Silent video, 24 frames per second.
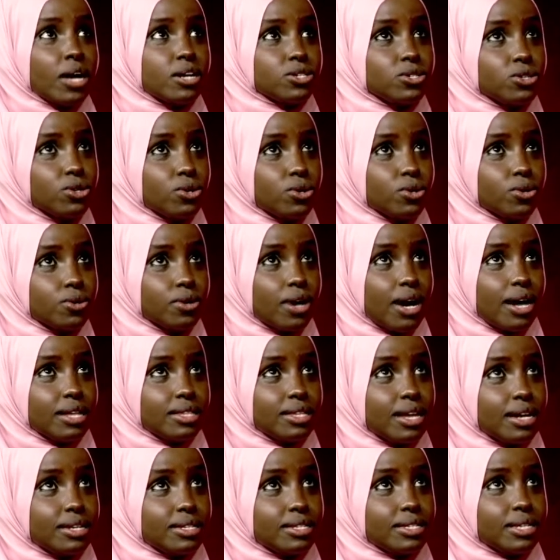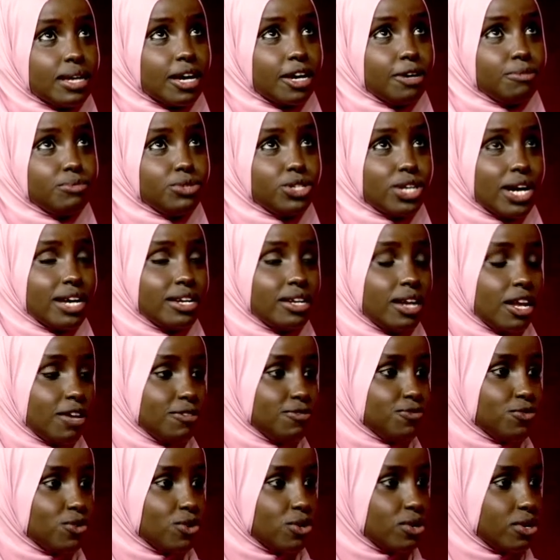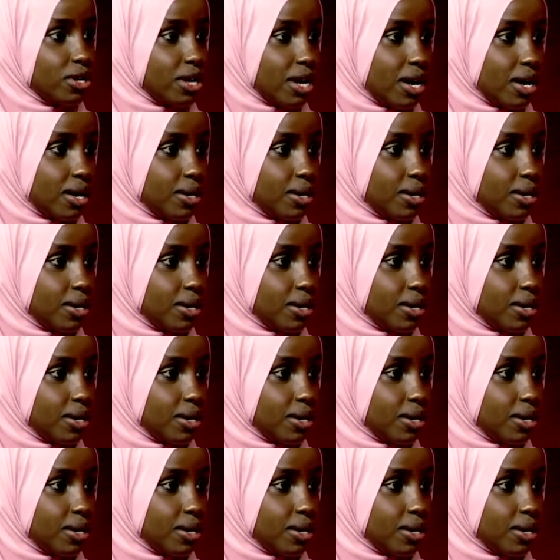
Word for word: So at that time, she had left for